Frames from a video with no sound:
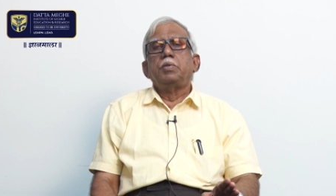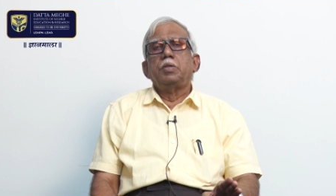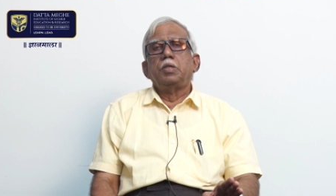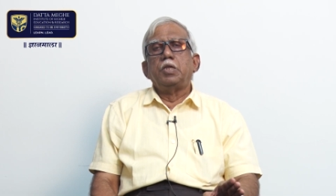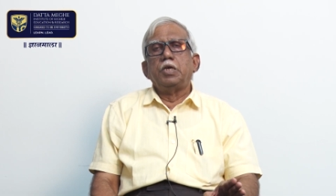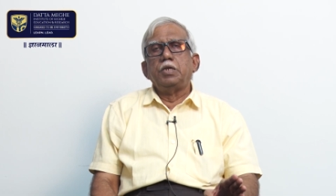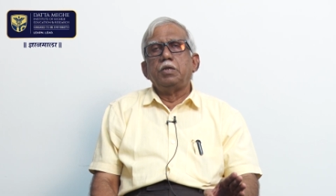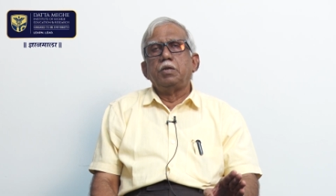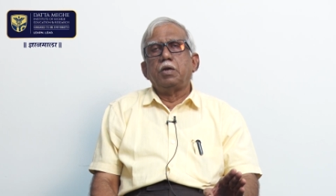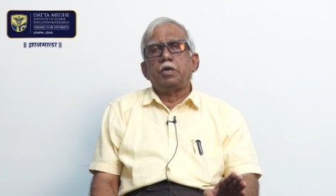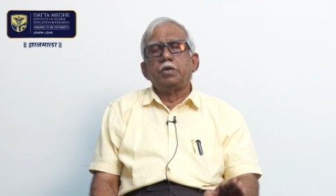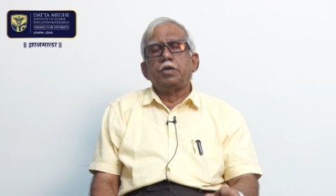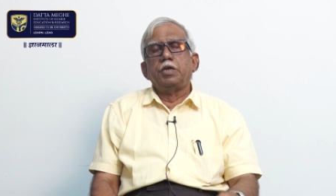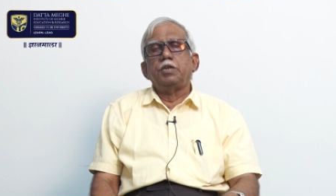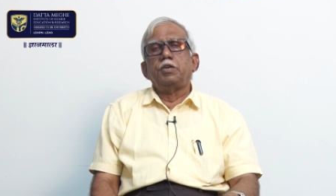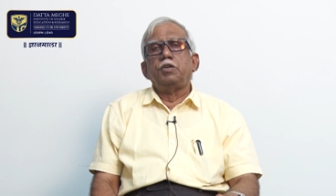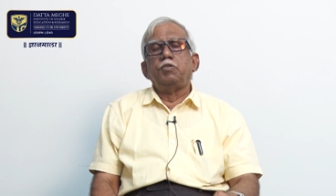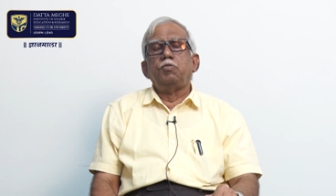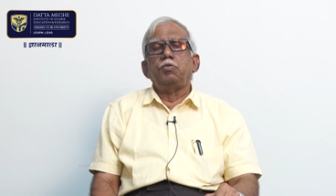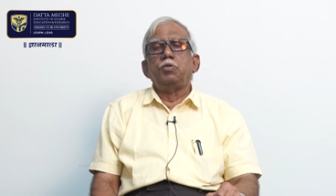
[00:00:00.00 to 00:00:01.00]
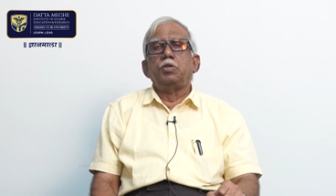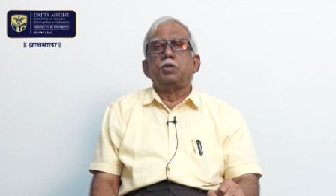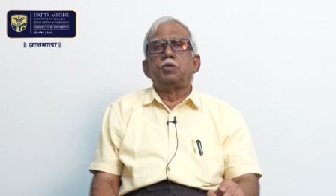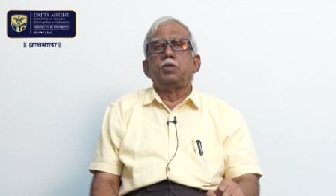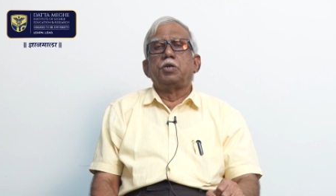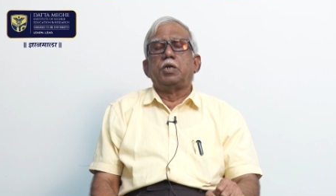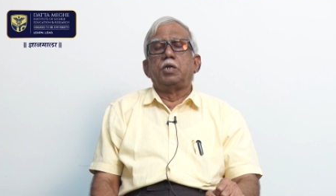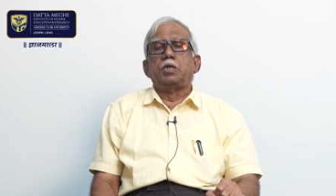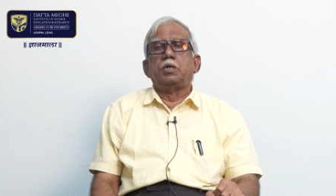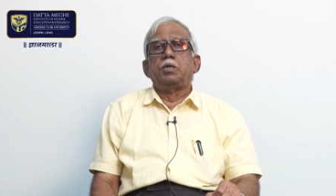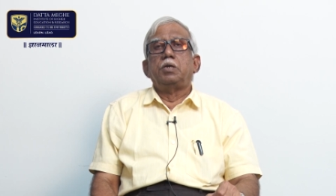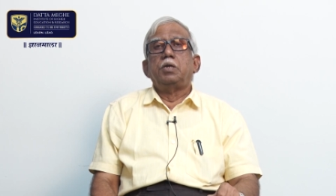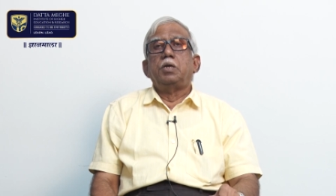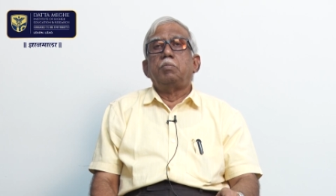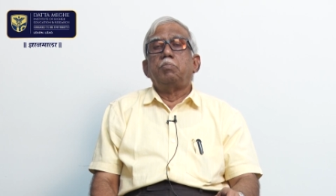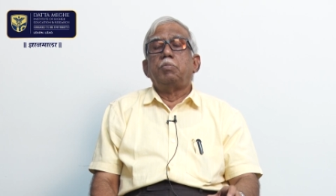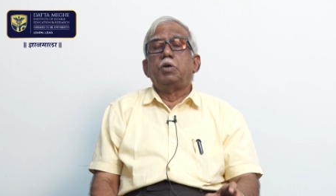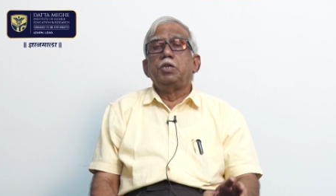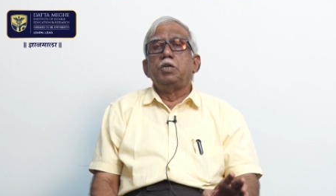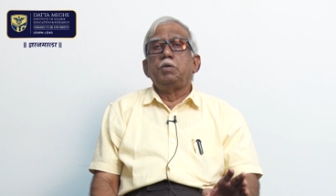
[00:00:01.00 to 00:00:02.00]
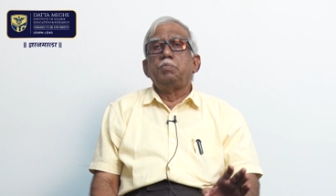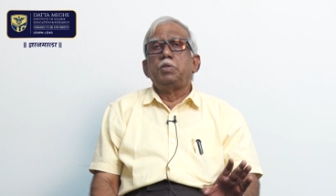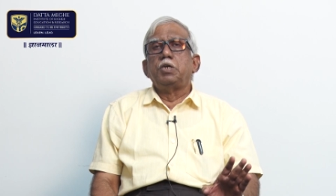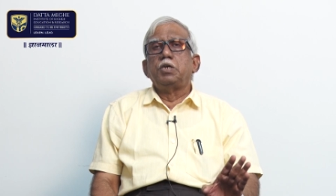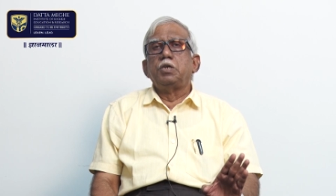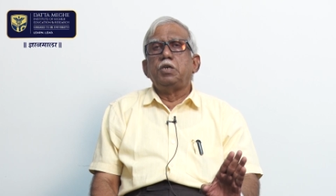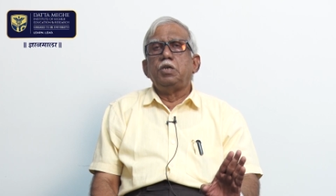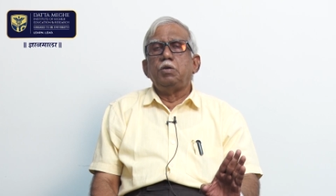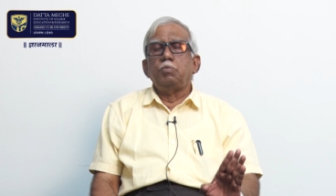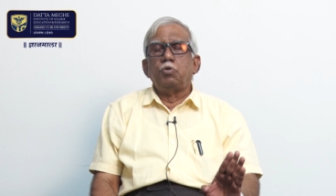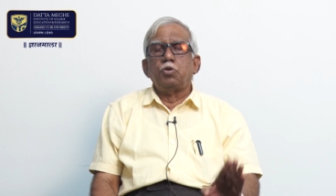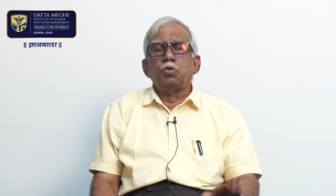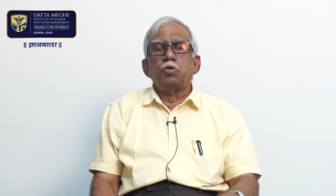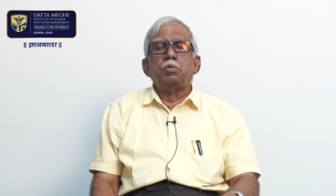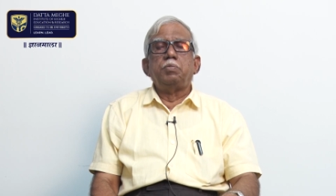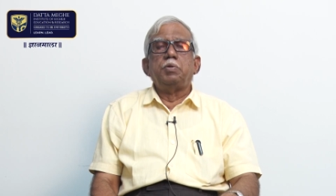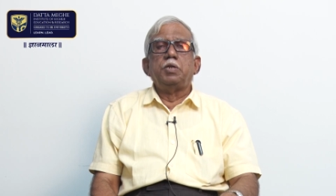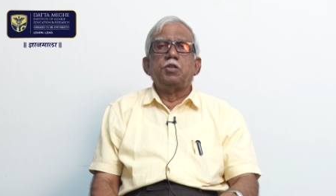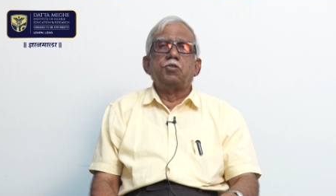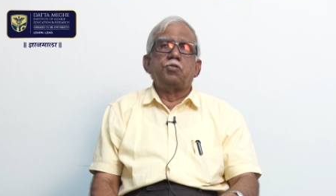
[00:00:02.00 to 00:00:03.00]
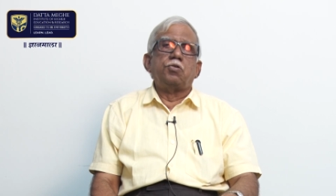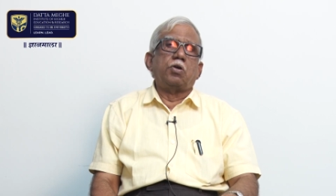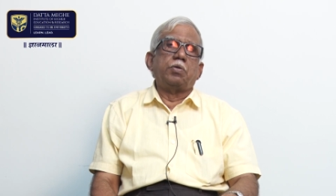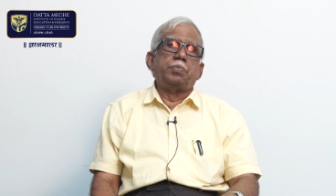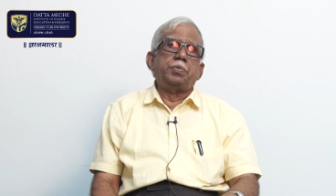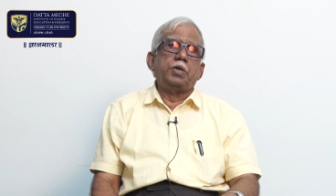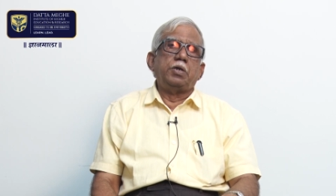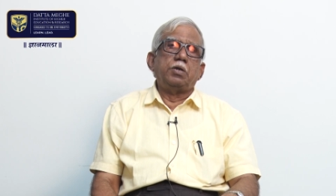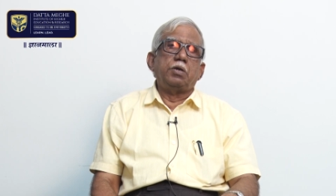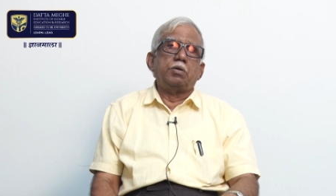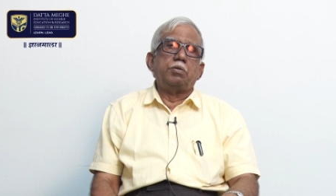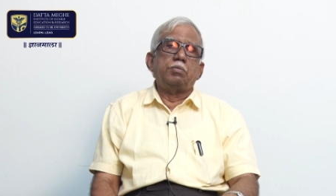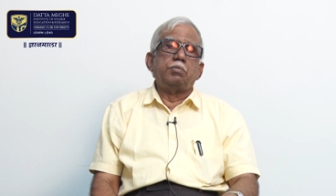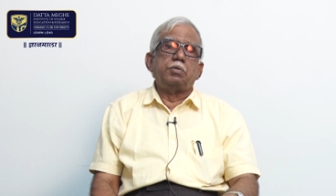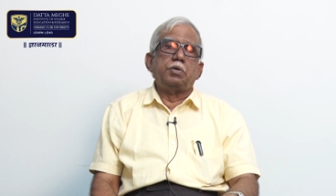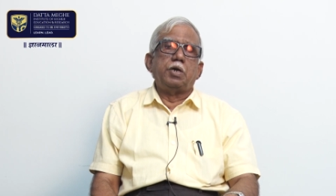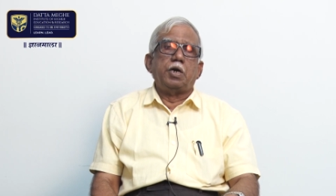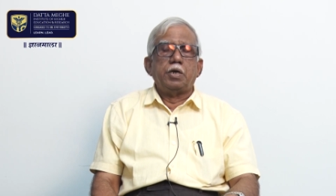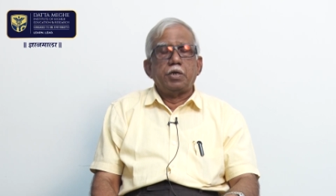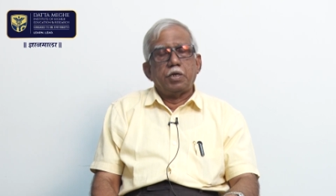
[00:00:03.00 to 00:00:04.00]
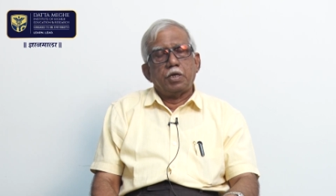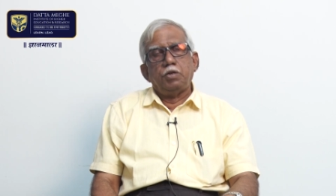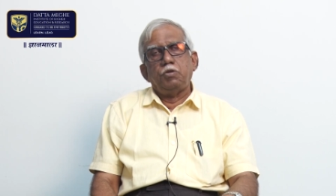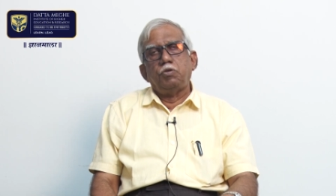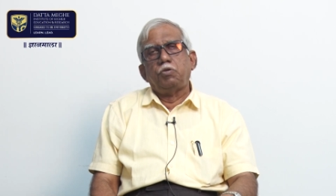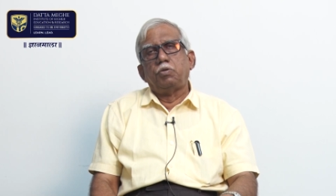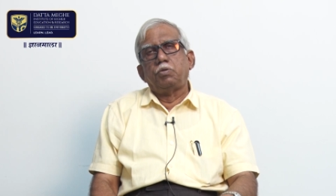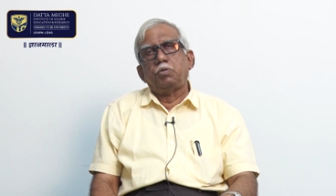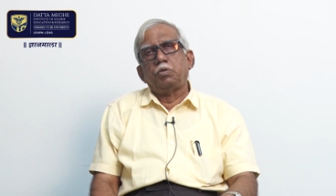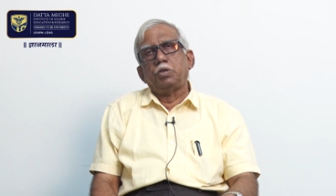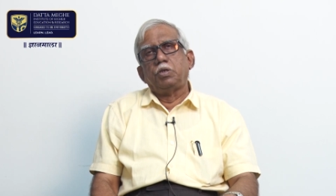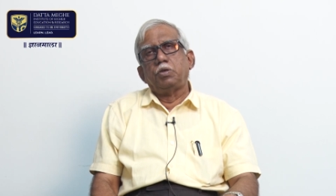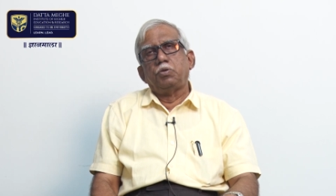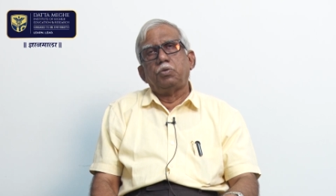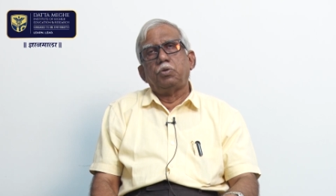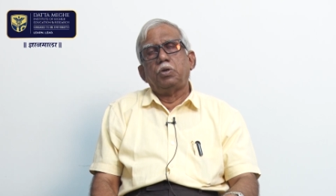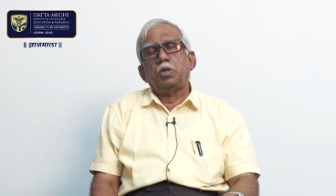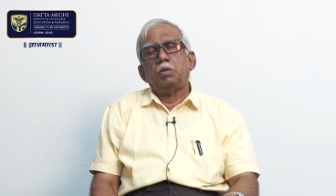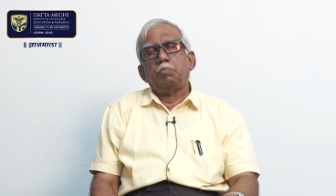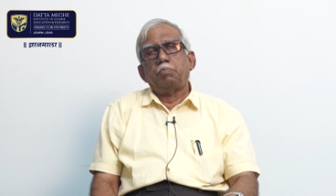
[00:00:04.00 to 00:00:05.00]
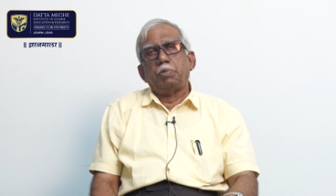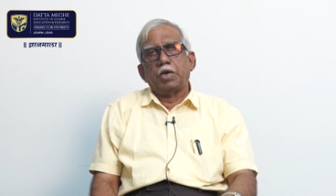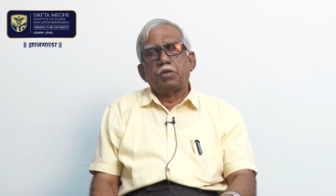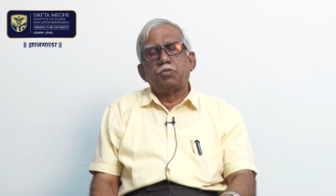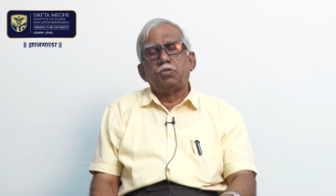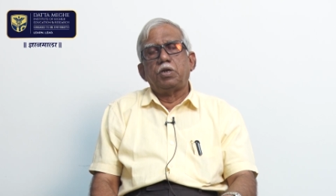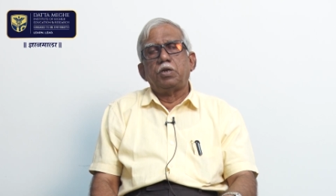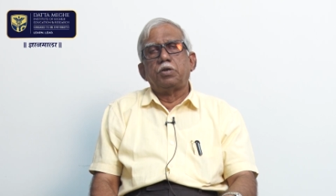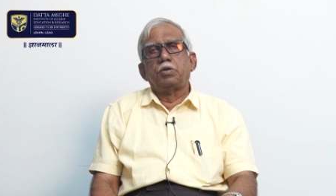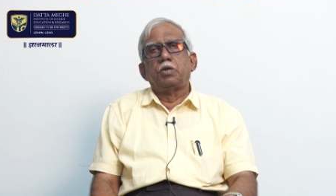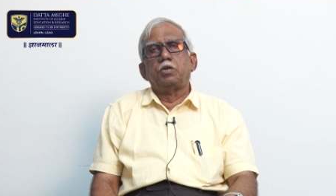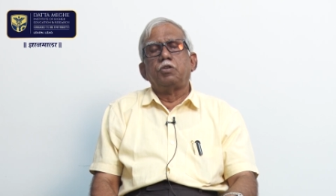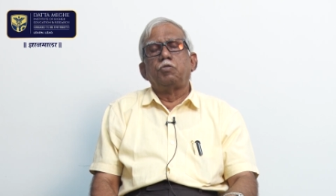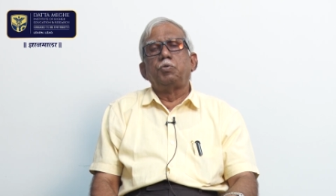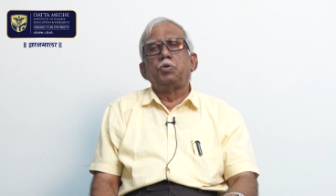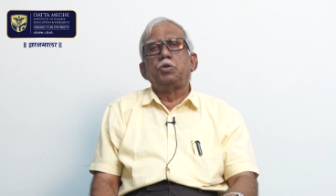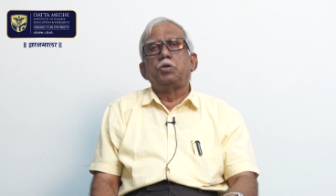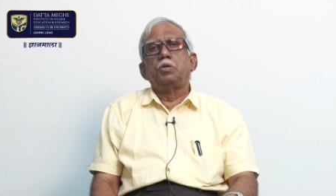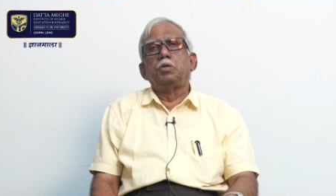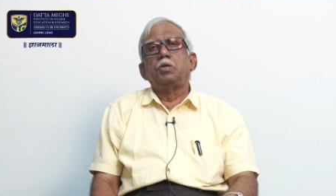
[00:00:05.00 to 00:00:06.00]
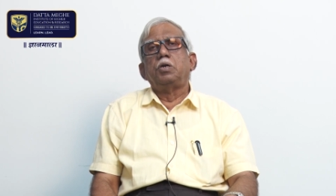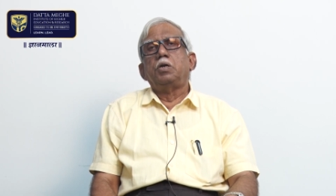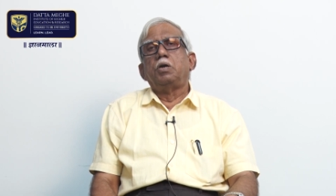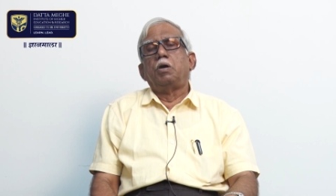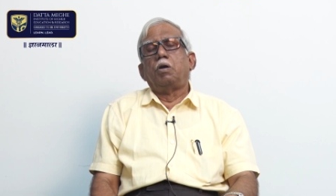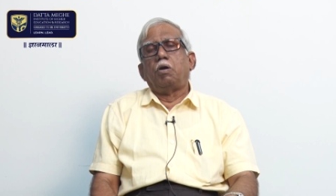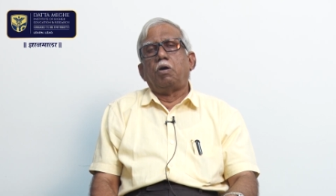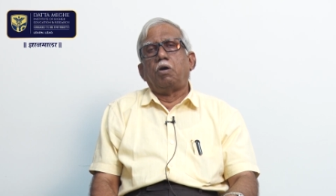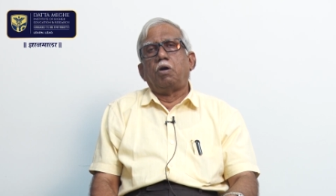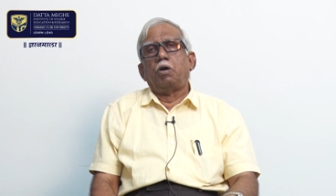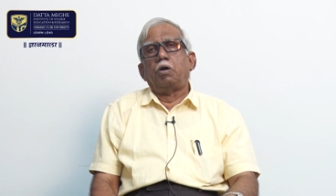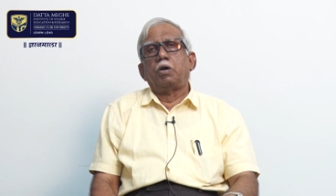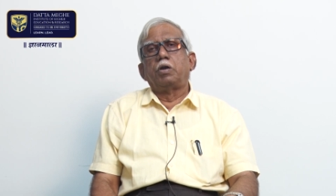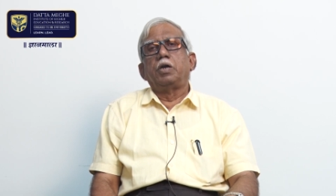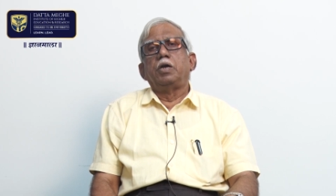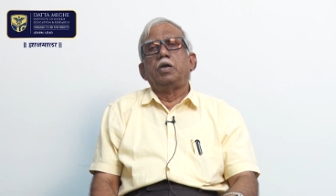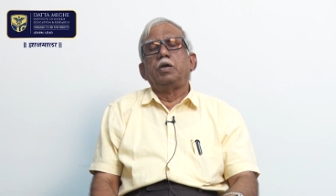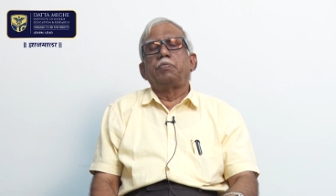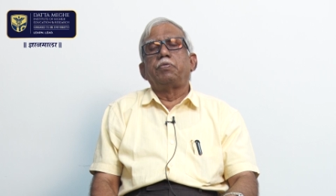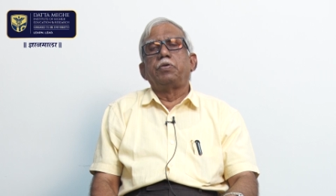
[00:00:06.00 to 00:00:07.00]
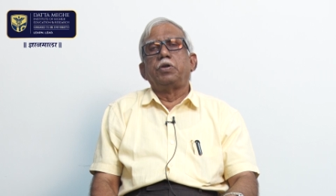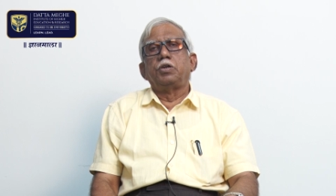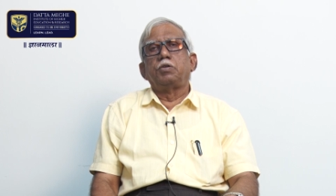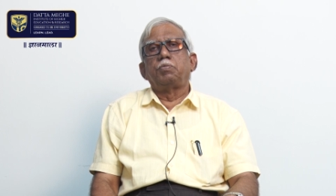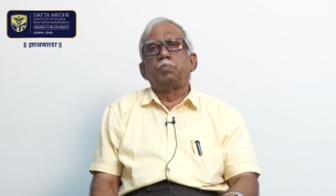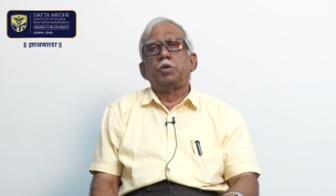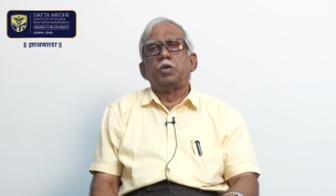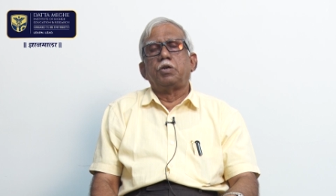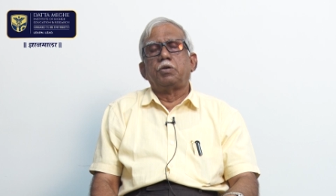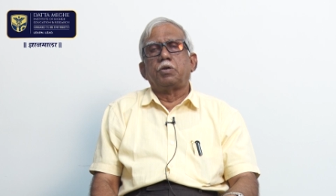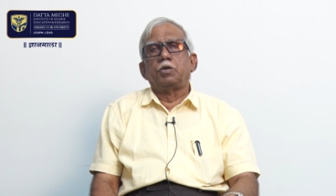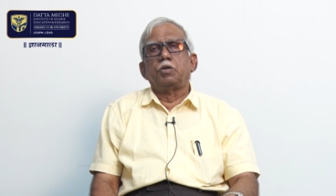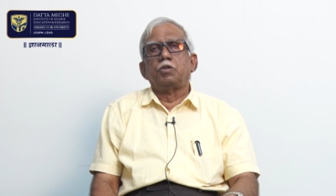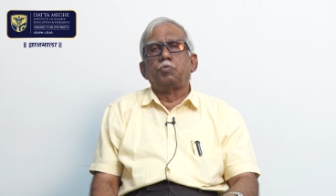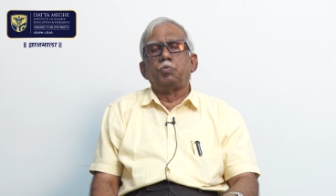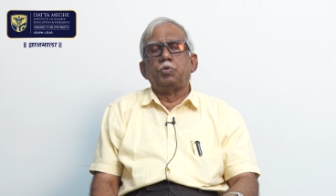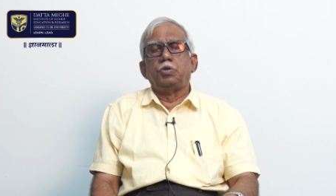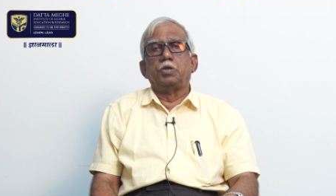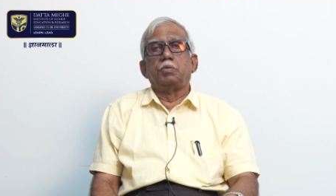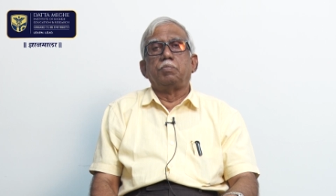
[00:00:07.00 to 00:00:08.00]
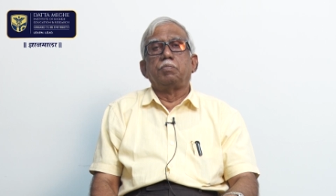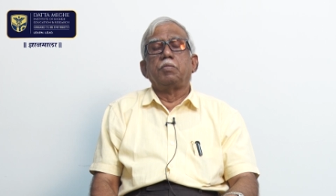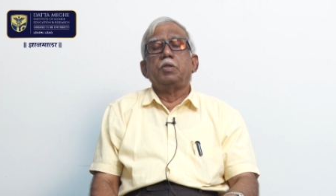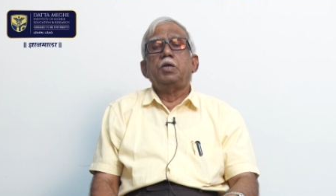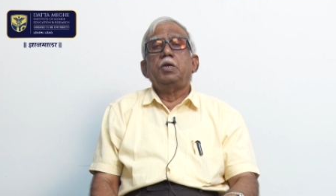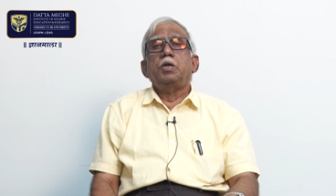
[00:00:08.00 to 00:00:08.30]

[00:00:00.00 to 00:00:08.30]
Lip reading: then again review the child. But if the hemoglobin is dropping down, again you have to give paxil transfusion or a fresh blood transfusion.